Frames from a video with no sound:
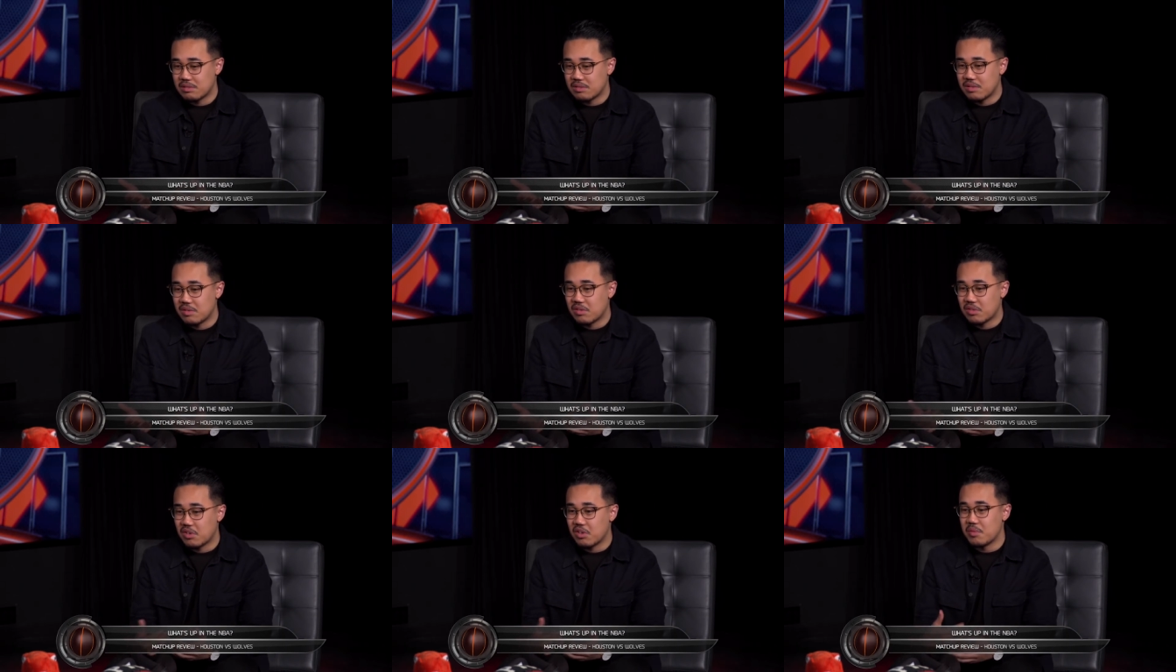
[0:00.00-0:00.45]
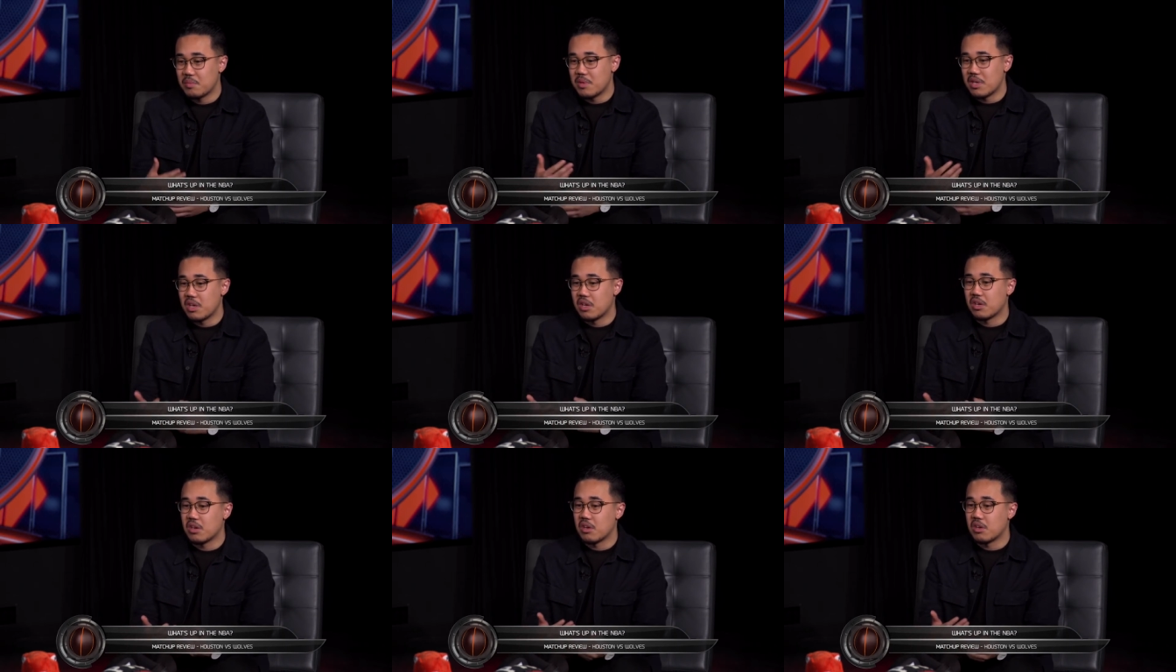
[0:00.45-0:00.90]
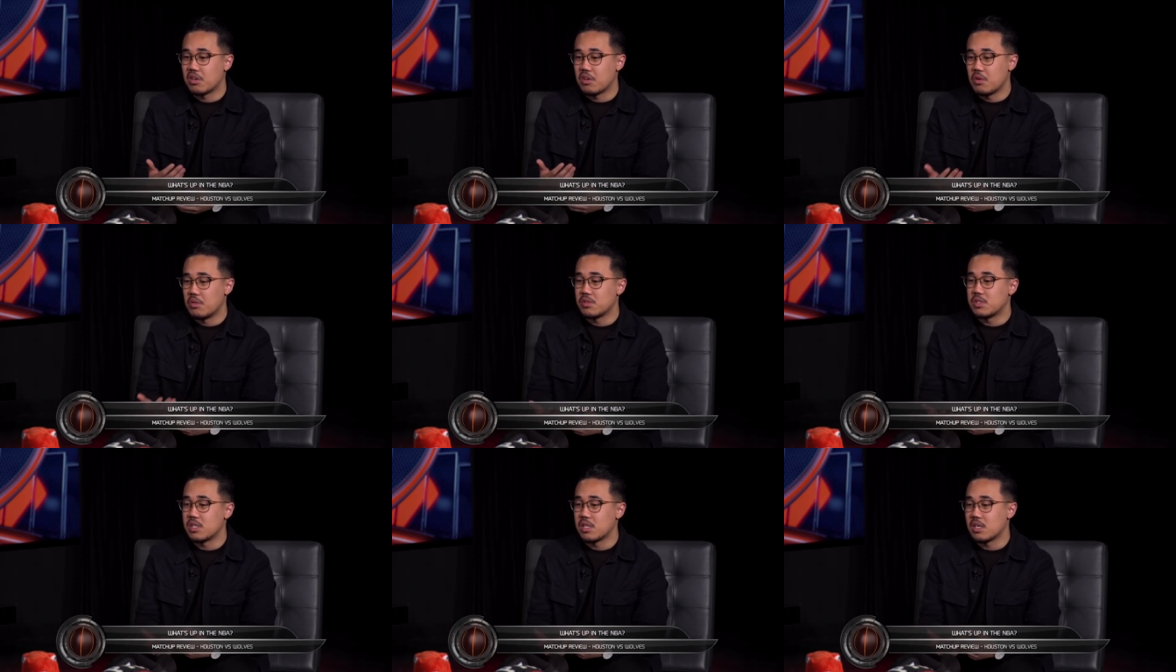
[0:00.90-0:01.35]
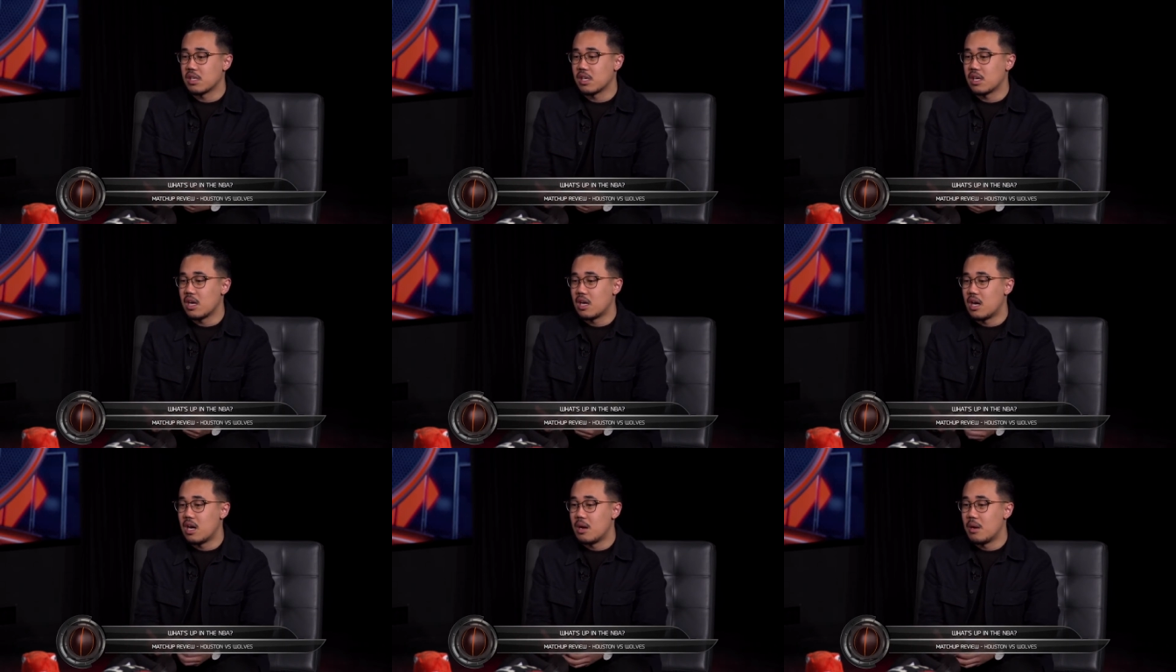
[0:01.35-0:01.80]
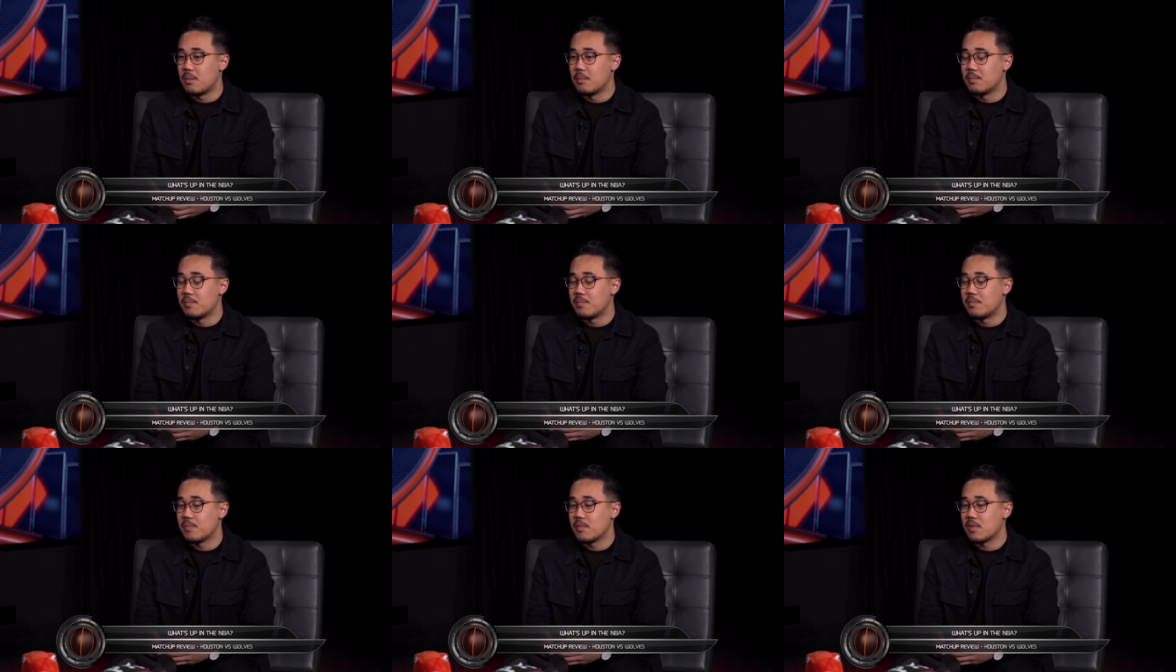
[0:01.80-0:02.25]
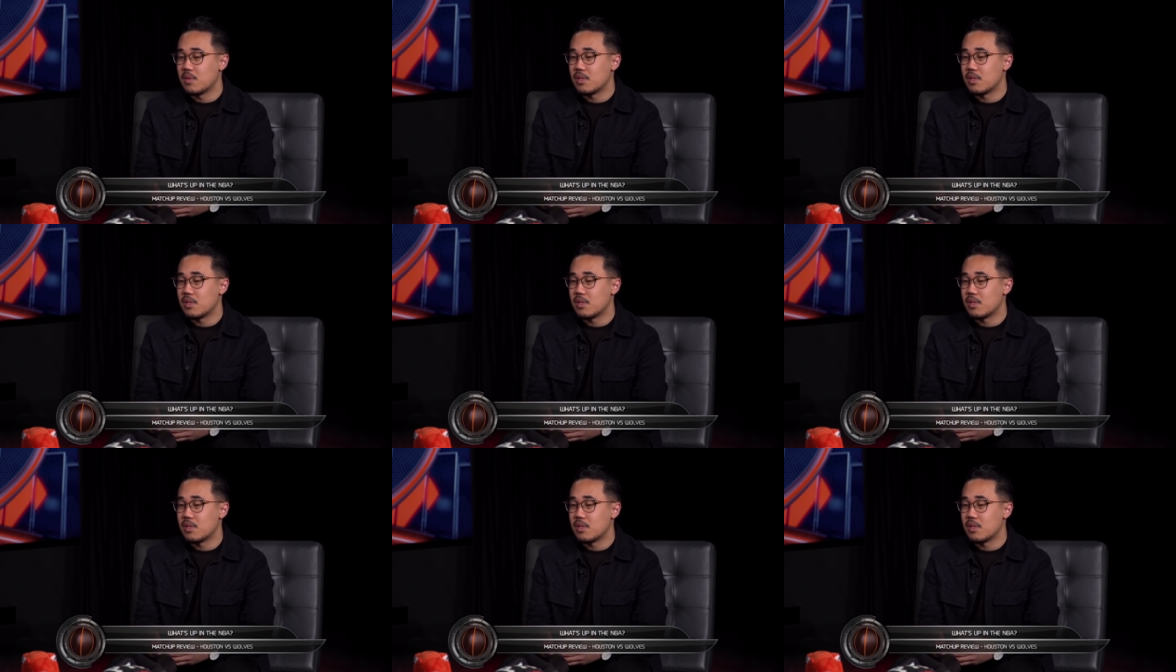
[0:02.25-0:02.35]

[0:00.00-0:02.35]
going to be a good coaching, um,